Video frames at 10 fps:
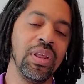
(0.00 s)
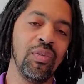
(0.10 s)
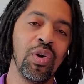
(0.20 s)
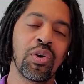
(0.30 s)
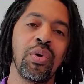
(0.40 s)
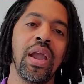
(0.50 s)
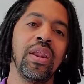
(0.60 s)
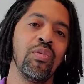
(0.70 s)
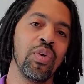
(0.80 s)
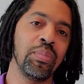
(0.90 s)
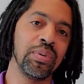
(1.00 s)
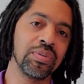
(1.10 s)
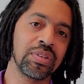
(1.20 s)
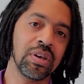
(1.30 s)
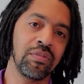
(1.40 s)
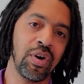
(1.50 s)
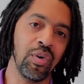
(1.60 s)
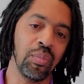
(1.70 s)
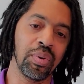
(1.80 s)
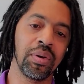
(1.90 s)
We're creating ripples of
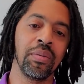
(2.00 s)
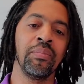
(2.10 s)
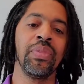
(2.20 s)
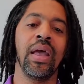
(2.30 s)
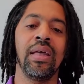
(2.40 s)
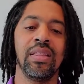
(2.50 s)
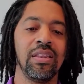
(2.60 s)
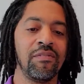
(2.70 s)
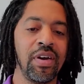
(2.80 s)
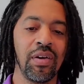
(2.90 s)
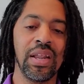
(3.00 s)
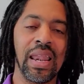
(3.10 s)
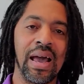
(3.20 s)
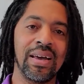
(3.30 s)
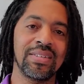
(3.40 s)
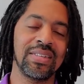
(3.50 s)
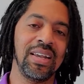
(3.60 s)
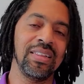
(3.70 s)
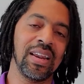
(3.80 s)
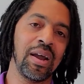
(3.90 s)
hope. And then the very last
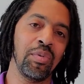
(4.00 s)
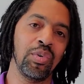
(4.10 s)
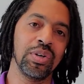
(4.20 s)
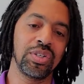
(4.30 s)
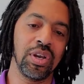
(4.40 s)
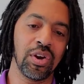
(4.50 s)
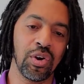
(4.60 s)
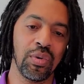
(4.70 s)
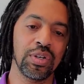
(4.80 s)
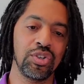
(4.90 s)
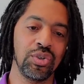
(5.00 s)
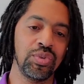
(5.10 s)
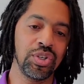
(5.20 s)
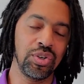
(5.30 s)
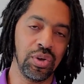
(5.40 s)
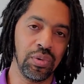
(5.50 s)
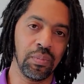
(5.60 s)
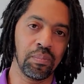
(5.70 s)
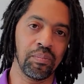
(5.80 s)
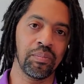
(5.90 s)
thing that I'm going to encourage you to do
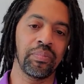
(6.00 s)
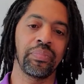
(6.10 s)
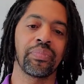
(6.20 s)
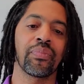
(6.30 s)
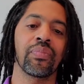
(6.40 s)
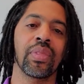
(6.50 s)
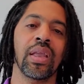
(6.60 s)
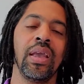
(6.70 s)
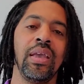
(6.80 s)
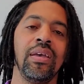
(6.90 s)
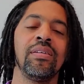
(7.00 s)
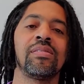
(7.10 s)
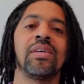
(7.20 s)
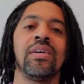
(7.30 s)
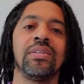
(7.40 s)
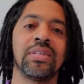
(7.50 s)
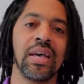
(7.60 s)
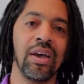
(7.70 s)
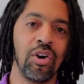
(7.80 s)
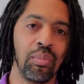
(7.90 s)
is to
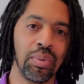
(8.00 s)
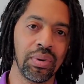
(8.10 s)
help.